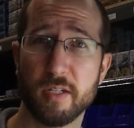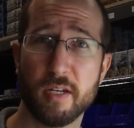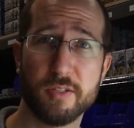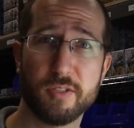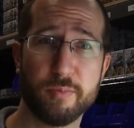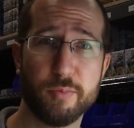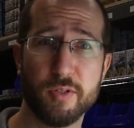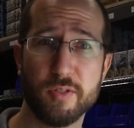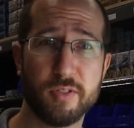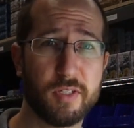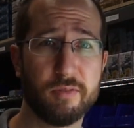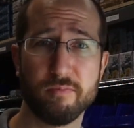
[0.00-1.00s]

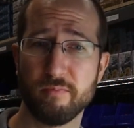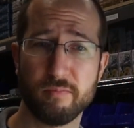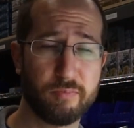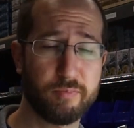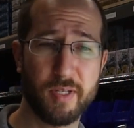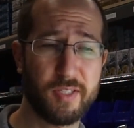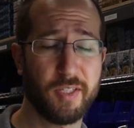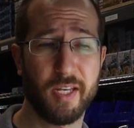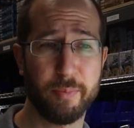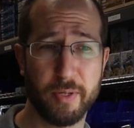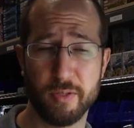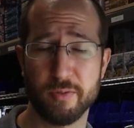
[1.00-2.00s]
customers and basically
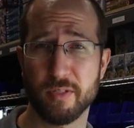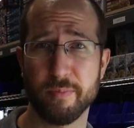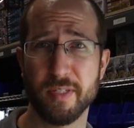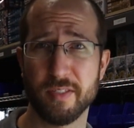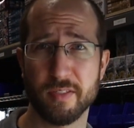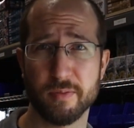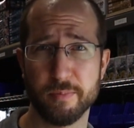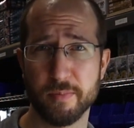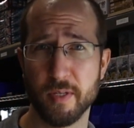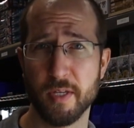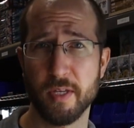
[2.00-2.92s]
anybody who submits them